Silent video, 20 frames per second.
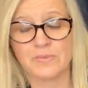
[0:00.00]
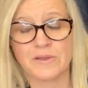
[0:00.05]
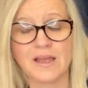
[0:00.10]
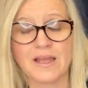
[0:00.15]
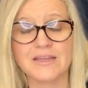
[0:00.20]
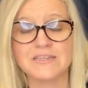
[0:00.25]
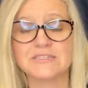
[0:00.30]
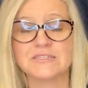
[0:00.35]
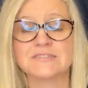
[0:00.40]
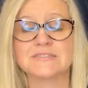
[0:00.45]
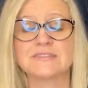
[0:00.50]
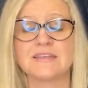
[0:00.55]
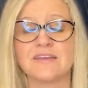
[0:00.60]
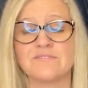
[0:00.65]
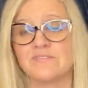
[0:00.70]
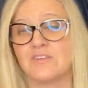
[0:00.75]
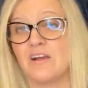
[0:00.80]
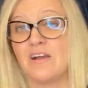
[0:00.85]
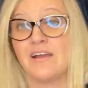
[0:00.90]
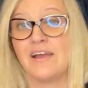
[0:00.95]
but I just
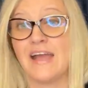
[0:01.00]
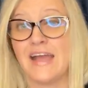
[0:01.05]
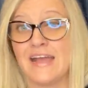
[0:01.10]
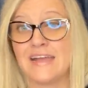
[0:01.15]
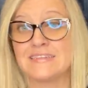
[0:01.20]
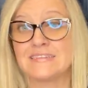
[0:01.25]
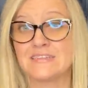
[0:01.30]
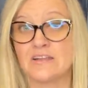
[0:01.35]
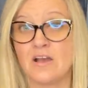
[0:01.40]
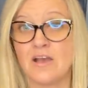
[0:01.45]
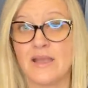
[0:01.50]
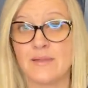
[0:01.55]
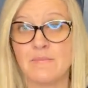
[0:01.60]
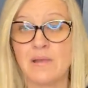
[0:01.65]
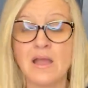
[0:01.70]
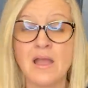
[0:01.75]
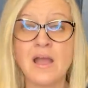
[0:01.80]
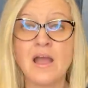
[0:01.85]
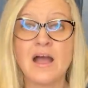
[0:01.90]
have not had time.